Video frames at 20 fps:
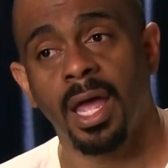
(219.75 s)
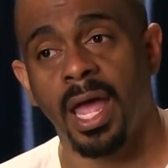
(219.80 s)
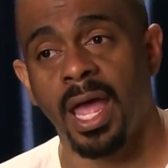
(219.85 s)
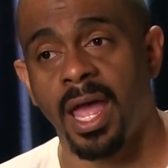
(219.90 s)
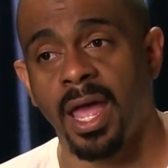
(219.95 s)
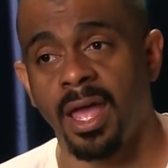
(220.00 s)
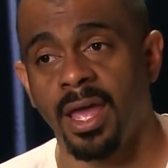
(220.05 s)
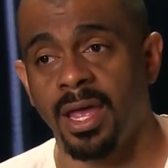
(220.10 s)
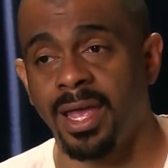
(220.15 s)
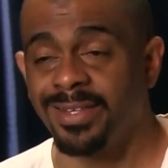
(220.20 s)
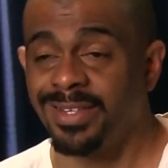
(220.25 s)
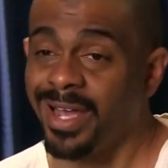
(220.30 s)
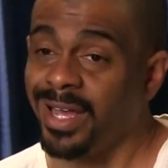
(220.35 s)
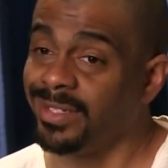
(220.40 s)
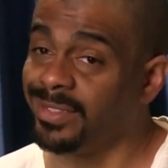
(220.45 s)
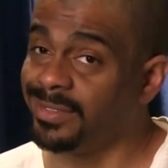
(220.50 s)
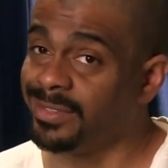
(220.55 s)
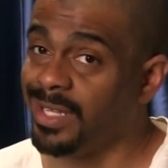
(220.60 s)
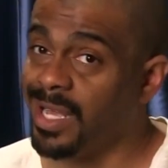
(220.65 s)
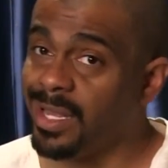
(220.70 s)
And as I
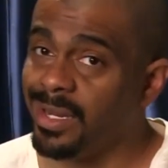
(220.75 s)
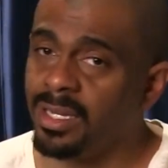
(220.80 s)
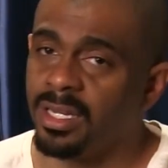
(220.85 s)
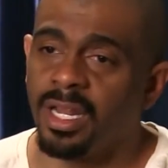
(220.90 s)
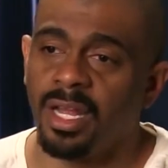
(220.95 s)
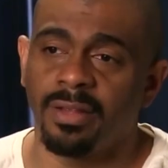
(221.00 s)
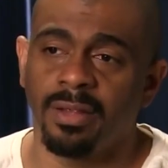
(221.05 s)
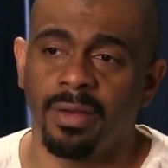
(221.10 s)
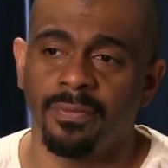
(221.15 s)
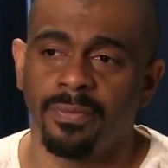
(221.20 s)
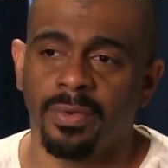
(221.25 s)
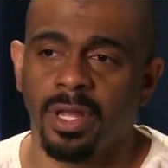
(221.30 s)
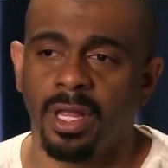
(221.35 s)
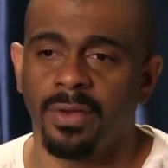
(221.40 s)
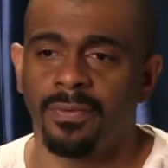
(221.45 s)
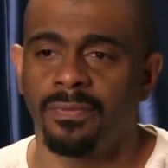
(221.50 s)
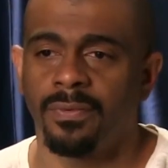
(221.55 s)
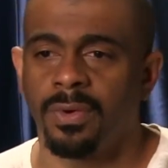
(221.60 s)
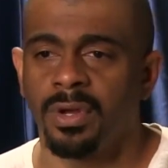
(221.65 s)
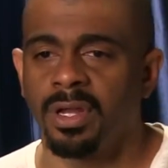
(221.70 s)
understand it, I love from
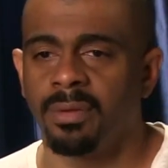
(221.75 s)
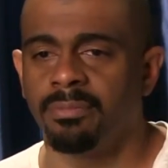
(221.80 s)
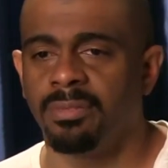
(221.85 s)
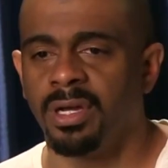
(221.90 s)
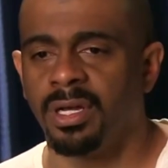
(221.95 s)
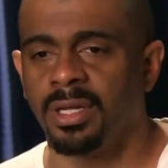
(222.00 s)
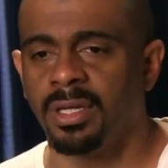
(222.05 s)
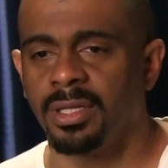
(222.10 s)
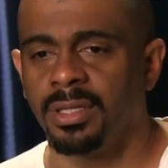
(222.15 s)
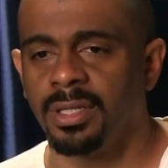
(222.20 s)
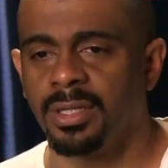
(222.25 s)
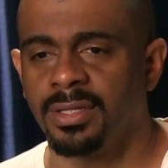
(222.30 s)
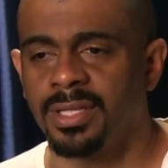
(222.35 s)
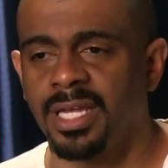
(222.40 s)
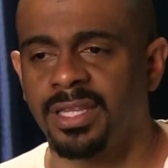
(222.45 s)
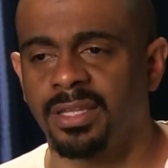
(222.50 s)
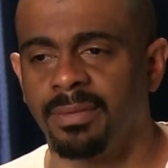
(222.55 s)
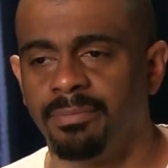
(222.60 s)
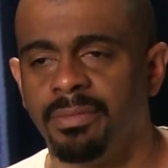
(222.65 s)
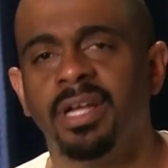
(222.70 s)
California, but it's
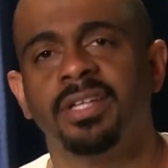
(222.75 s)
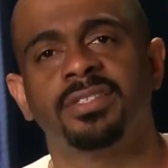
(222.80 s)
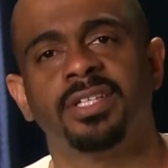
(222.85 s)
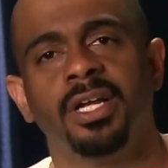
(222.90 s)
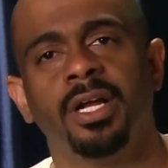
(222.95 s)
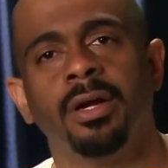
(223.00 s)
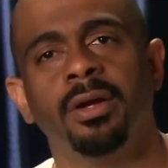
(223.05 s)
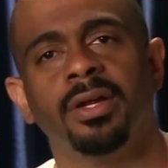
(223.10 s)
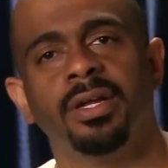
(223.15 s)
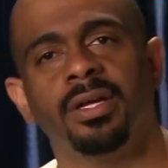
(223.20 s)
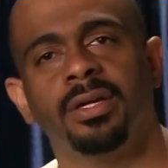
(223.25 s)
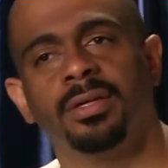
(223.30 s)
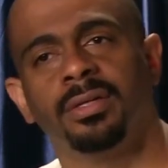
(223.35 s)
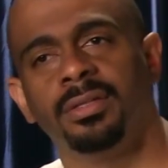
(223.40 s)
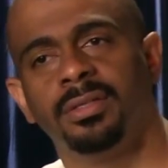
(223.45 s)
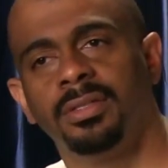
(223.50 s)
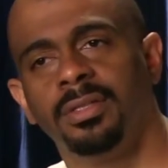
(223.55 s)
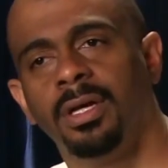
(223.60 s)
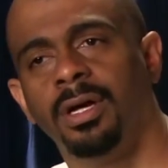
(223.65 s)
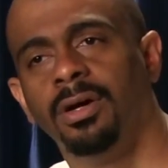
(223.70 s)
not the best area.
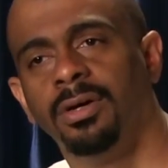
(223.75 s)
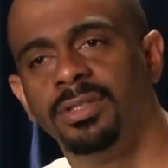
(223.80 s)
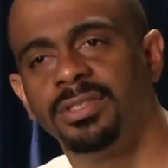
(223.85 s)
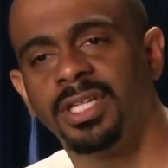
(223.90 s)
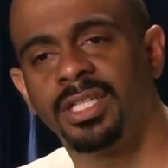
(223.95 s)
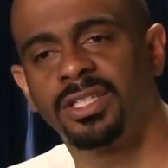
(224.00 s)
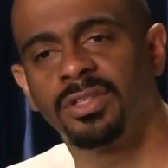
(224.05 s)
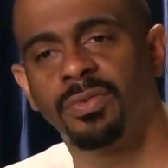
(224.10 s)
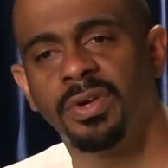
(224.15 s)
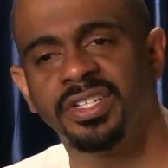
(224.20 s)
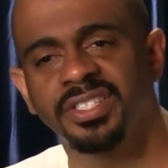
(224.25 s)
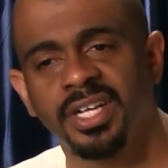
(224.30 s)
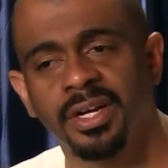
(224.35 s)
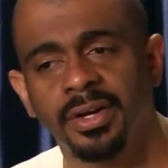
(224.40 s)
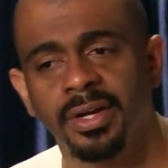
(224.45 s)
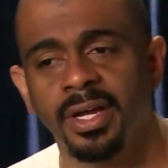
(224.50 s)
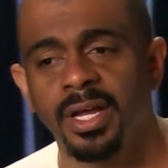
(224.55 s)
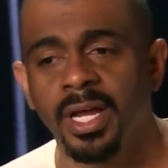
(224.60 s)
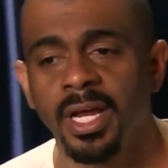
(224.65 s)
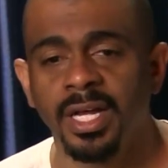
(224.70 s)
You know, it's not the greatest
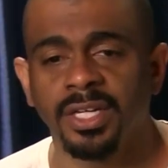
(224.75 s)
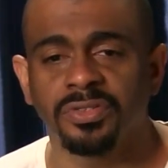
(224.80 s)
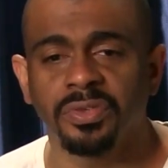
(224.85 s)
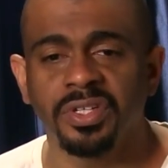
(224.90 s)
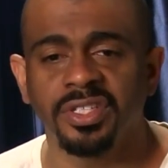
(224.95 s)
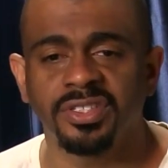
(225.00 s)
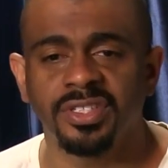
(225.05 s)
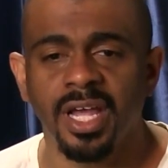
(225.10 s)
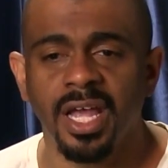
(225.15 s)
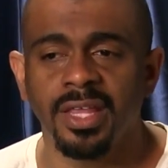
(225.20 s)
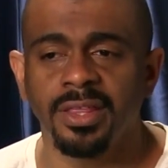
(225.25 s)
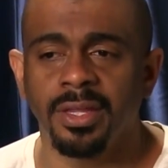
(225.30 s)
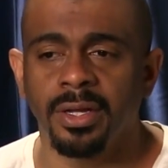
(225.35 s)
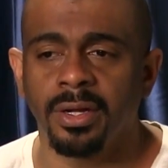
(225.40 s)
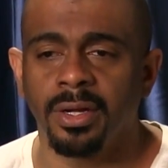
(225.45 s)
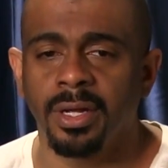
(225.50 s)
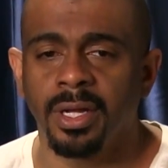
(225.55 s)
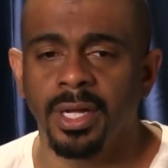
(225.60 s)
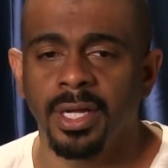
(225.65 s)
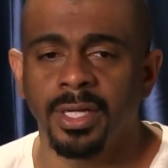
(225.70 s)
area. So he stayed
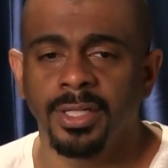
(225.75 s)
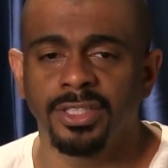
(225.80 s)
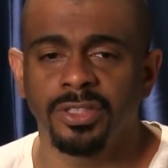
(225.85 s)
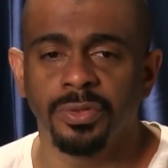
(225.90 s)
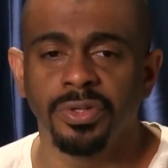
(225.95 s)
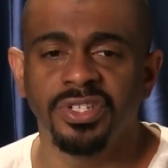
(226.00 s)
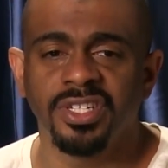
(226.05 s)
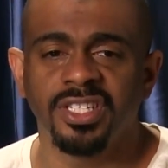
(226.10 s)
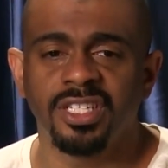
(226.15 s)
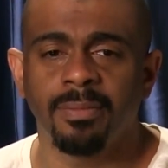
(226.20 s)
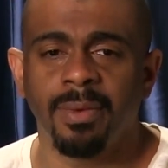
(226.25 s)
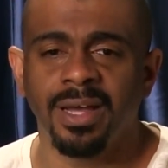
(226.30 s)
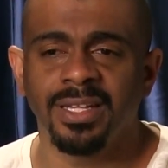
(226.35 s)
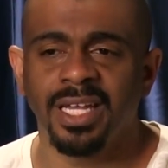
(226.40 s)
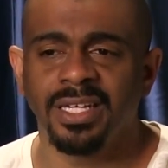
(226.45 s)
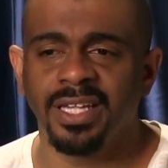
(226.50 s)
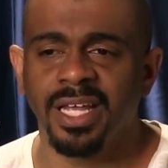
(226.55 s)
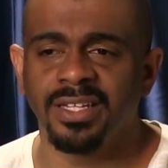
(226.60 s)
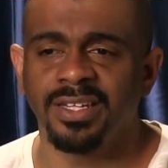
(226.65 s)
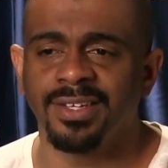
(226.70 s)
there. So you see
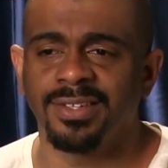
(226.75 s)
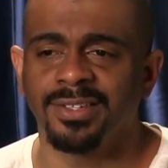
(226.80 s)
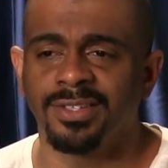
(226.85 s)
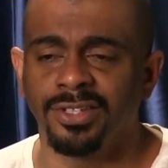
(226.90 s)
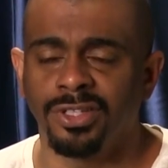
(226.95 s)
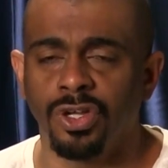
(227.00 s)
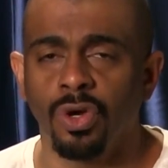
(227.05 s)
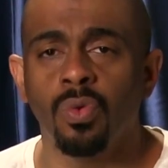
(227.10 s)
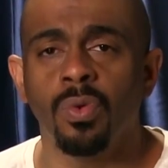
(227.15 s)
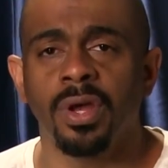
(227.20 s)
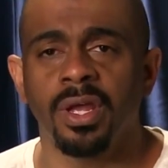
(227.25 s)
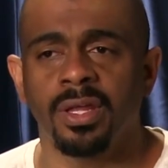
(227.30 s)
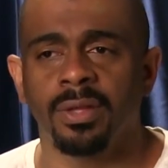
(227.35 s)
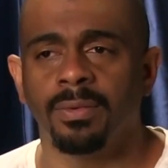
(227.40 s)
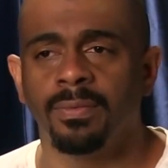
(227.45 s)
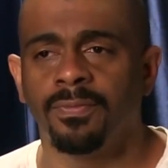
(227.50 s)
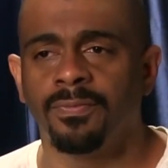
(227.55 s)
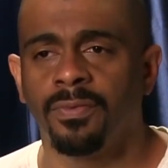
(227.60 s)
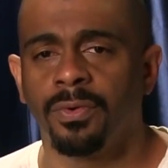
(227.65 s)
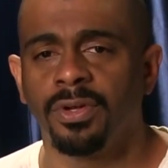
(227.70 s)
somebody like that that's
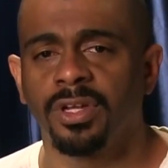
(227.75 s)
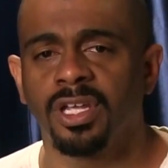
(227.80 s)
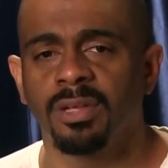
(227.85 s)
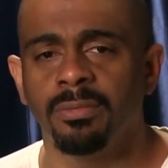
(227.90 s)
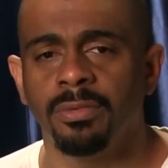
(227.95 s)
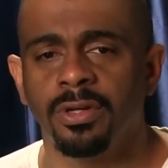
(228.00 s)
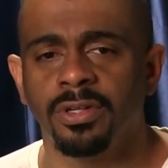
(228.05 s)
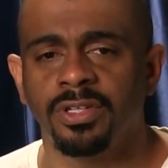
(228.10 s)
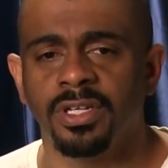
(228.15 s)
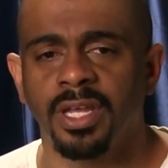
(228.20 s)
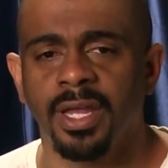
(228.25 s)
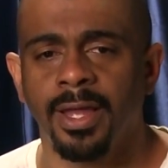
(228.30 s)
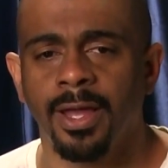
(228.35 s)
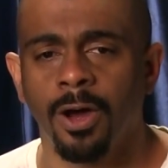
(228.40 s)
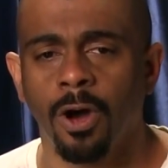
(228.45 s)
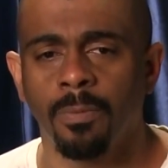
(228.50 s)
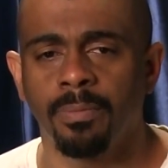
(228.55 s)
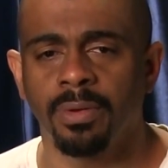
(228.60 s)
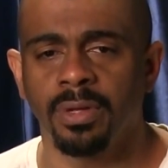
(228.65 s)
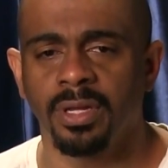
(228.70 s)
doing for the community,
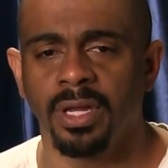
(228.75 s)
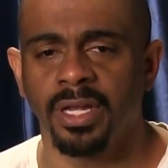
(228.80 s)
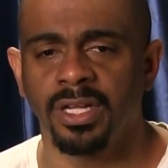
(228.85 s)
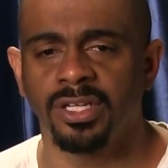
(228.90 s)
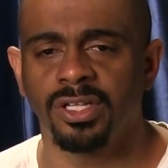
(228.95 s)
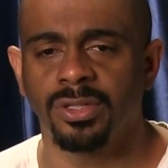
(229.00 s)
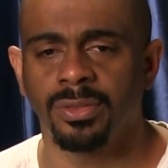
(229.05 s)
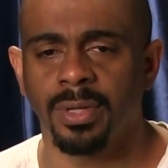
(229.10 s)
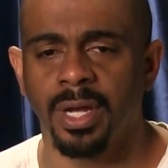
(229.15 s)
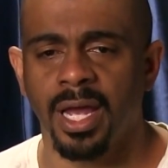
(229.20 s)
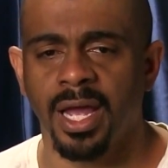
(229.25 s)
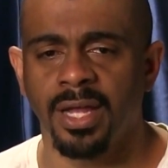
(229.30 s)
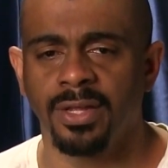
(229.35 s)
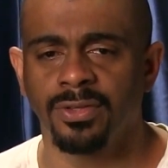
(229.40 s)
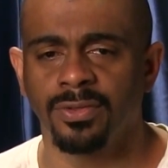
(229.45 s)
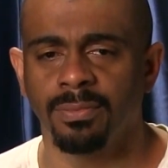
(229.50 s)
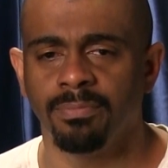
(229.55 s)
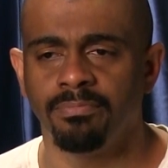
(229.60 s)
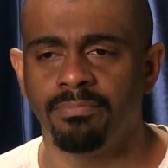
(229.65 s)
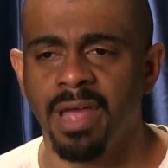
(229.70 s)
helping and
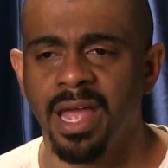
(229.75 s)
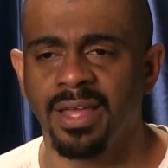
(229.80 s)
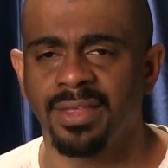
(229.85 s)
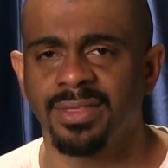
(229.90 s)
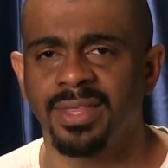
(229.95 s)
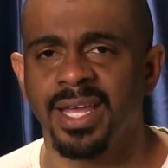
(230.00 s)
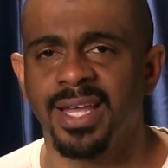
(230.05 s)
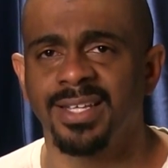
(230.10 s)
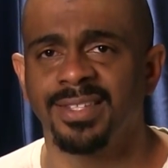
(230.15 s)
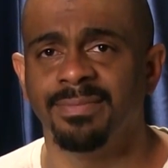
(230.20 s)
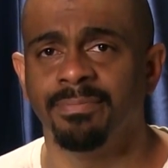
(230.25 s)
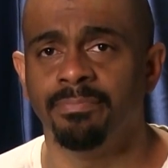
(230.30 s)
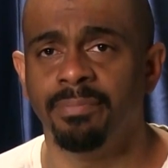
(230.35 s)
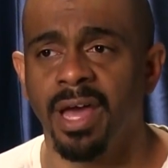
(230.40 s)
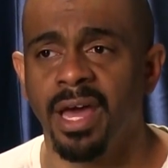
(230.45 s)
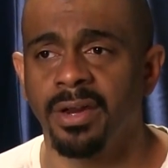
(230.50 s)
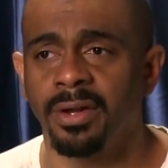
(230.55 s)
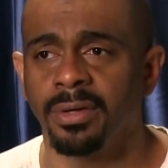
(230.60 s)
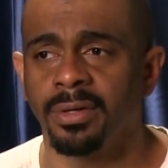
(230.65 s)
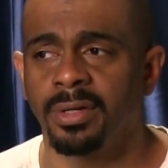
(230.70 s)
trying to make things
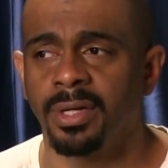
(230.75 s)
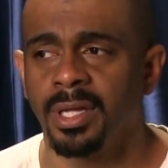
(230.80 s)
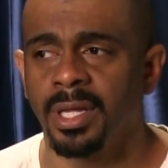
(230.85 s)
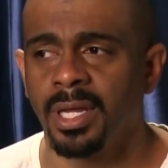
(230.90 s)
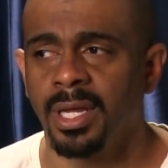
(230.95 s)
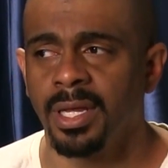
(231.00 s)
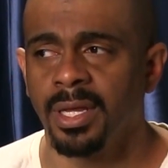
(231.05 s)
better,